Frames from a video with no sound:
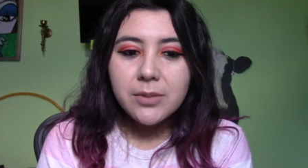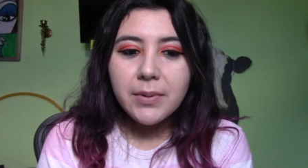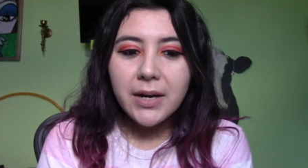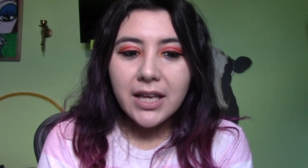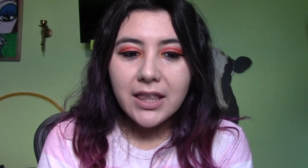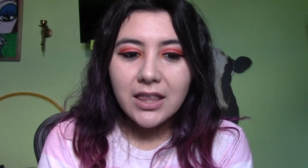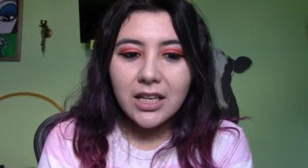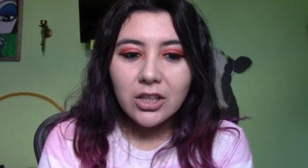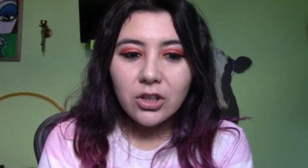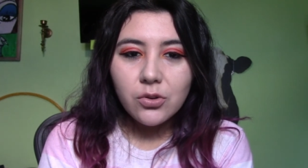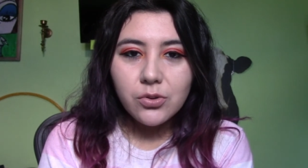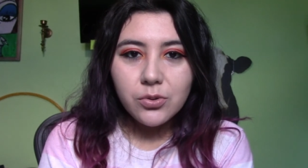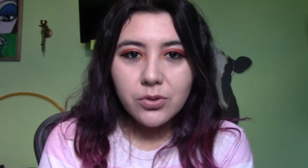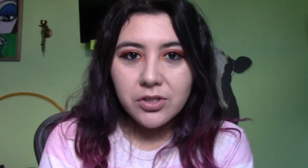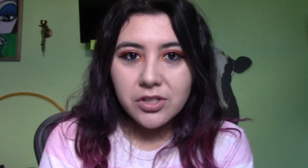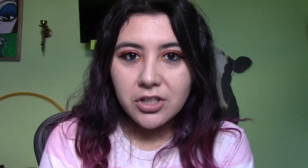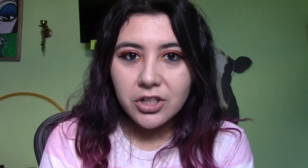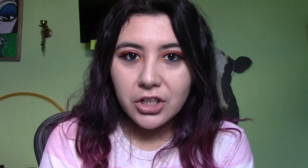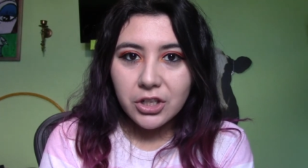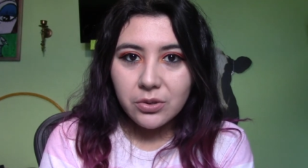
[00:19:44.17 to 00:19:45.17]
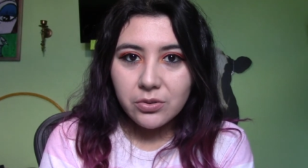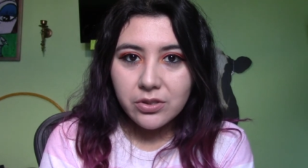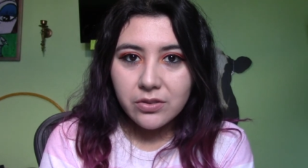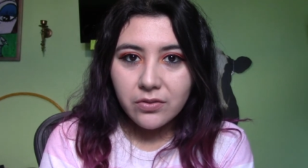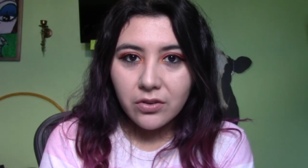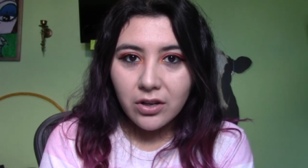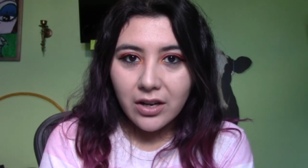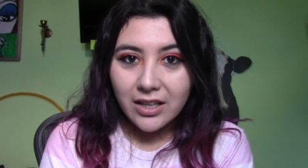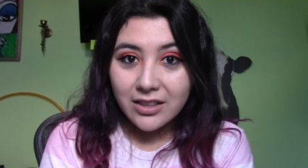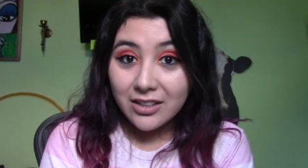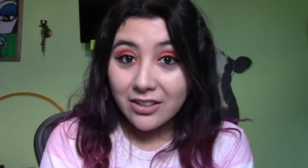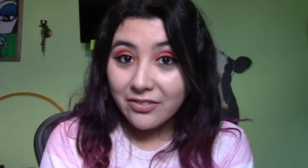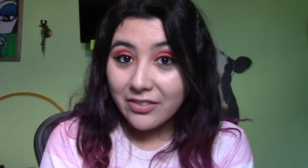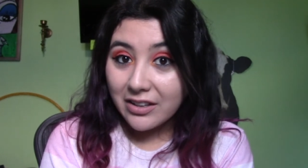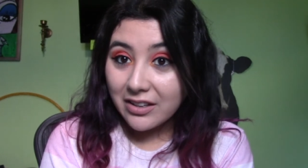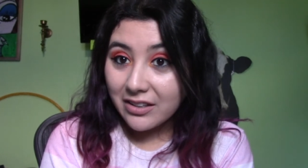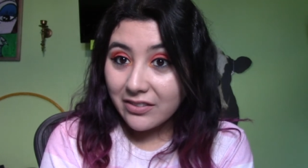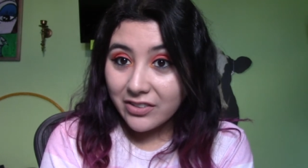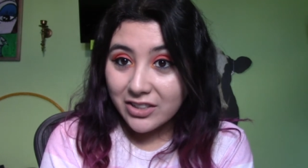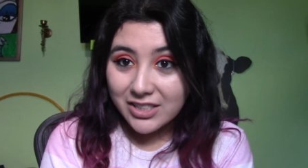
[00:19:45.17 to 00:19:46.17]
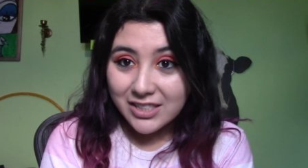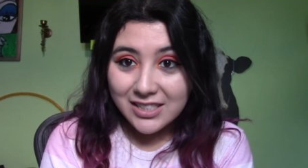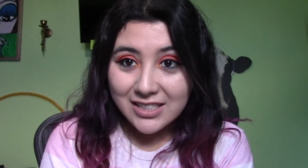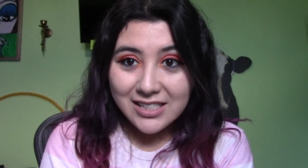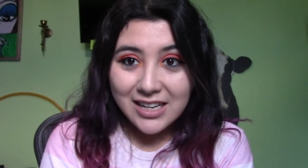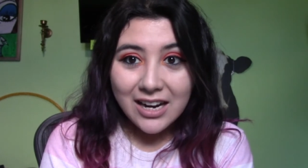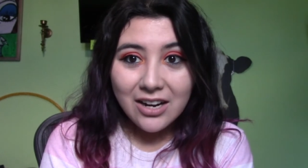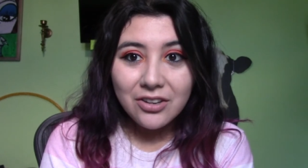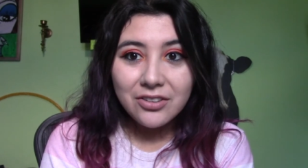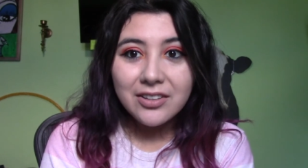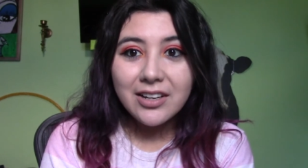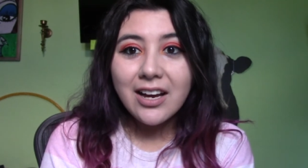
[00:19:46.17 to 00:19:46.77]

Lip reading: but I think those ones are useful and they're very versatile.